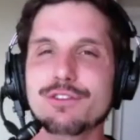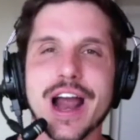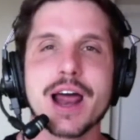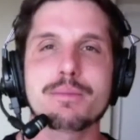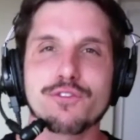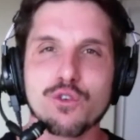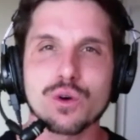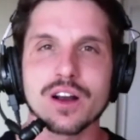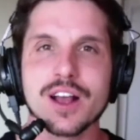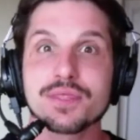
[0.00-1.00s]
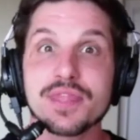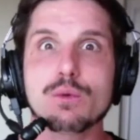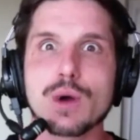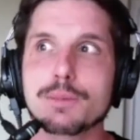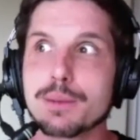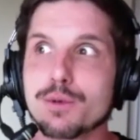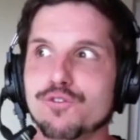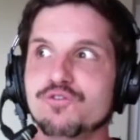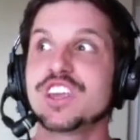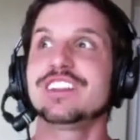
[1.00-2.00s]
had before. That way people
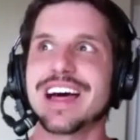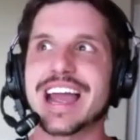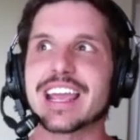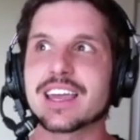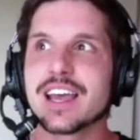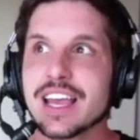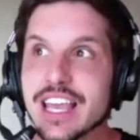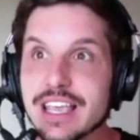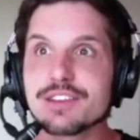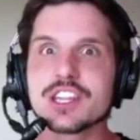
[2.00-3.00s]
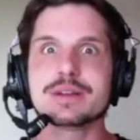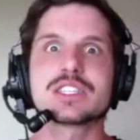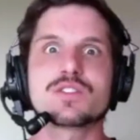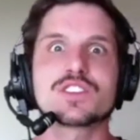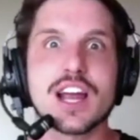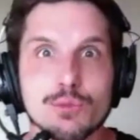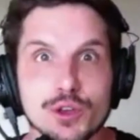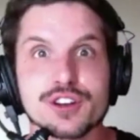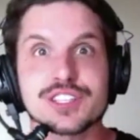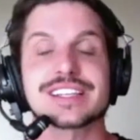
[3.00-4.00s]
feel like, even in the midst of a time where
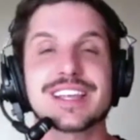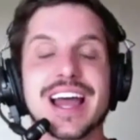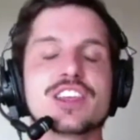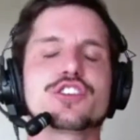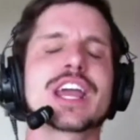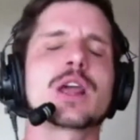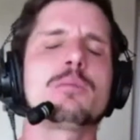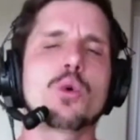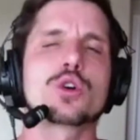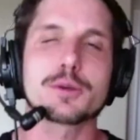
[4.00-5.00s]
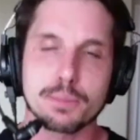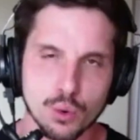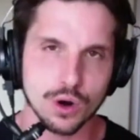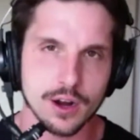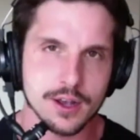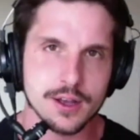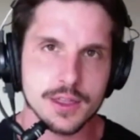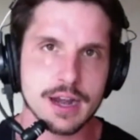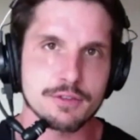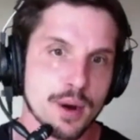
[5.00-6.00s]
there's anxiety, they're getting more support
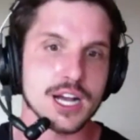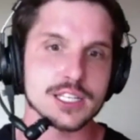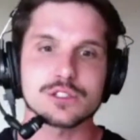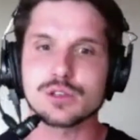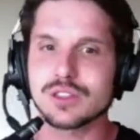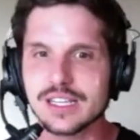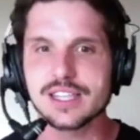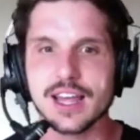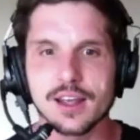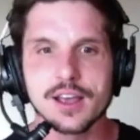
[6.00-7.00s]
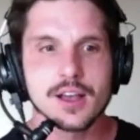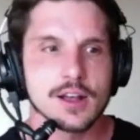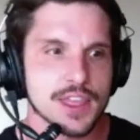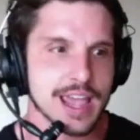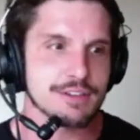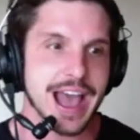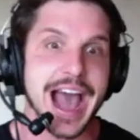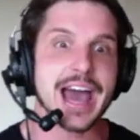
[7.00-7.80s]
than ever possible. So things that they've added